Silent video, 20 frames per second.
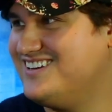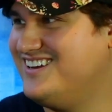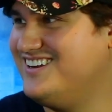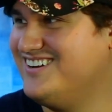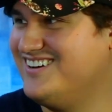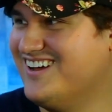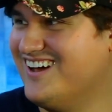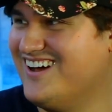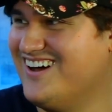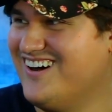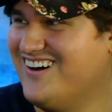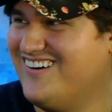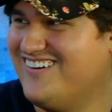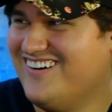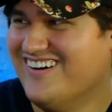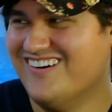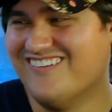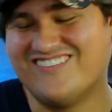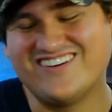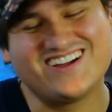Yeah,
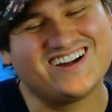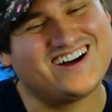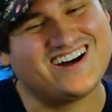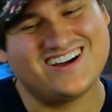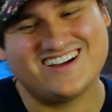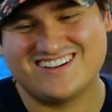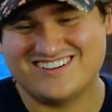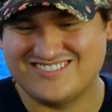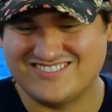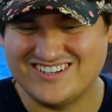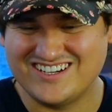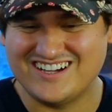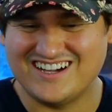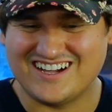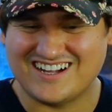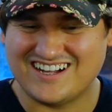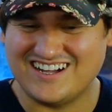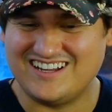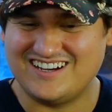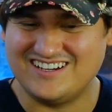we got we
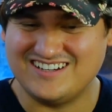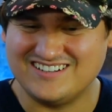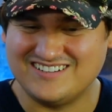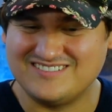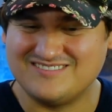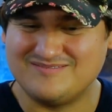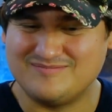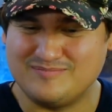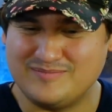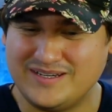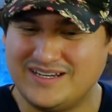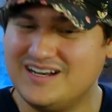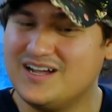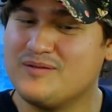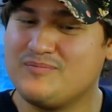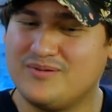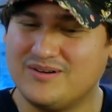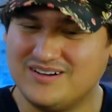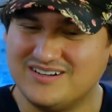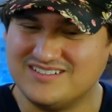got kind of beat
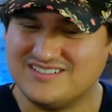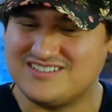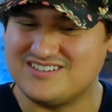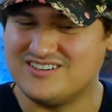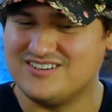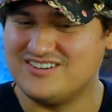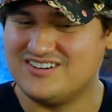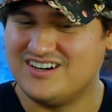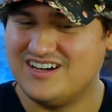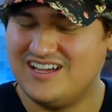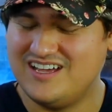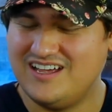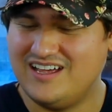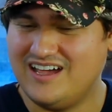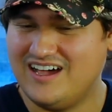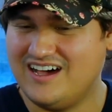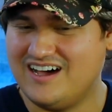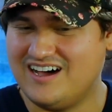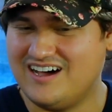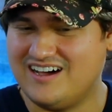up on. So,
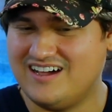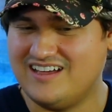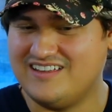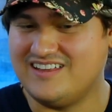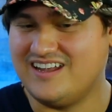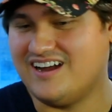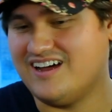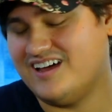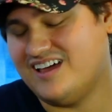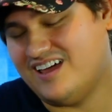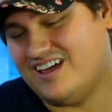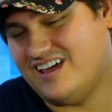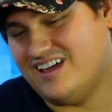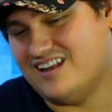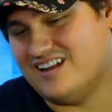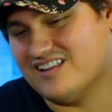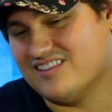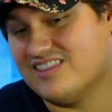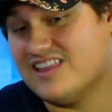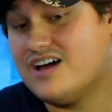uh, and then
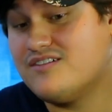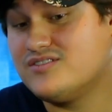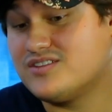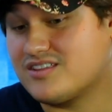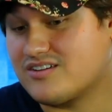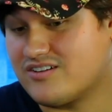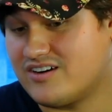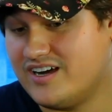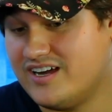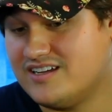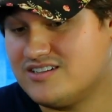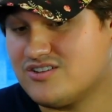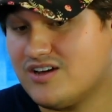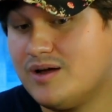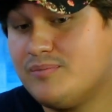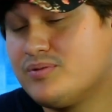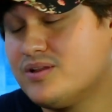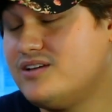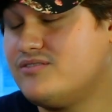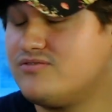in eleventh grade, so
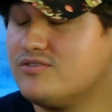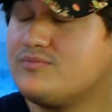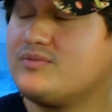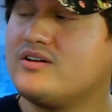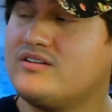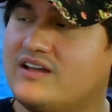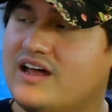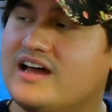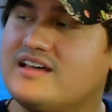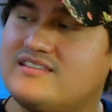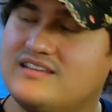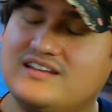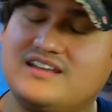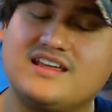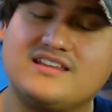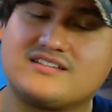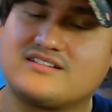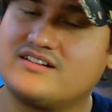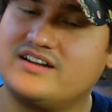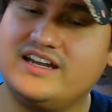I played football ninth and
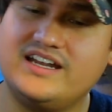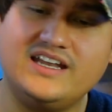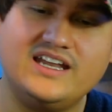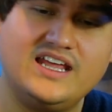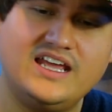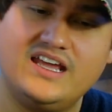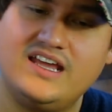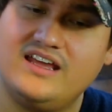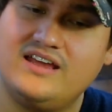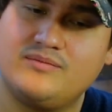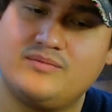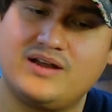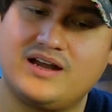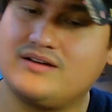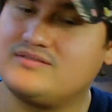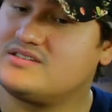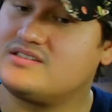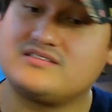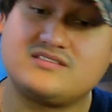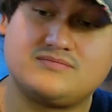tenth grade. Okay, but I
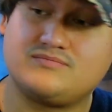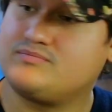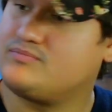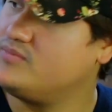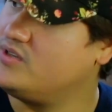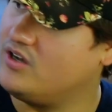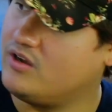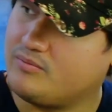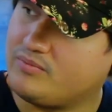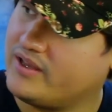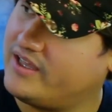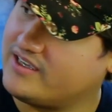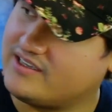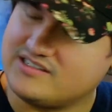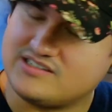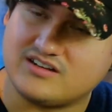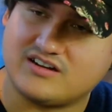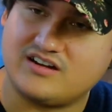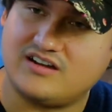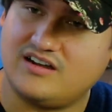was you know playing
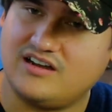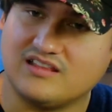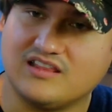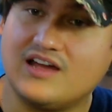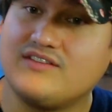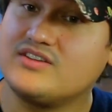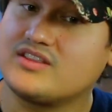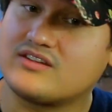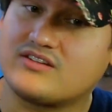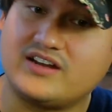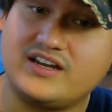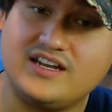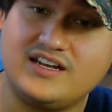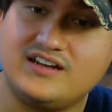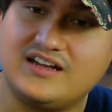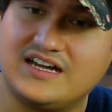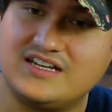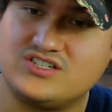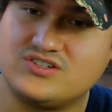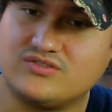guitar. Eleventh
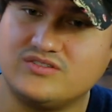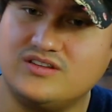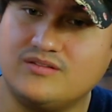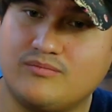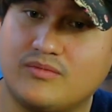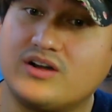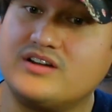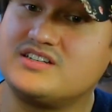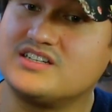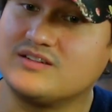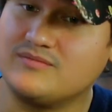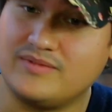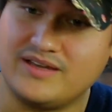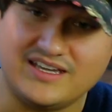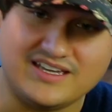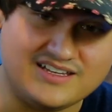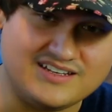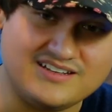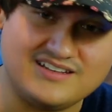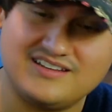grade, I joined the marching
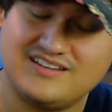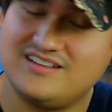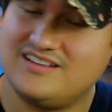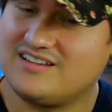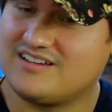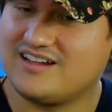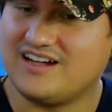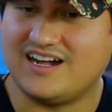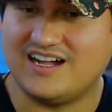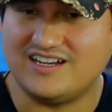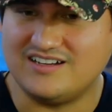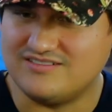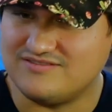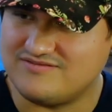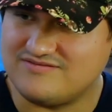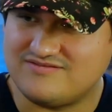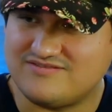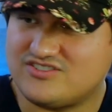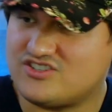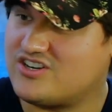band.
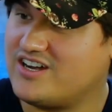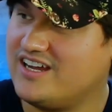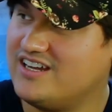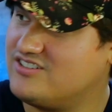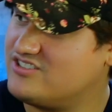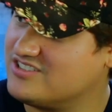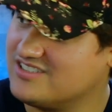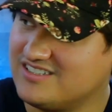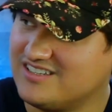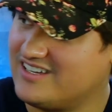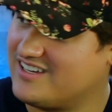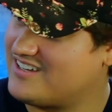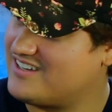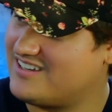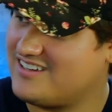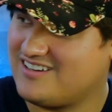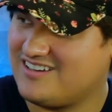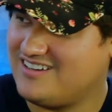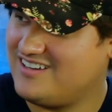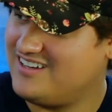wow, strangely like.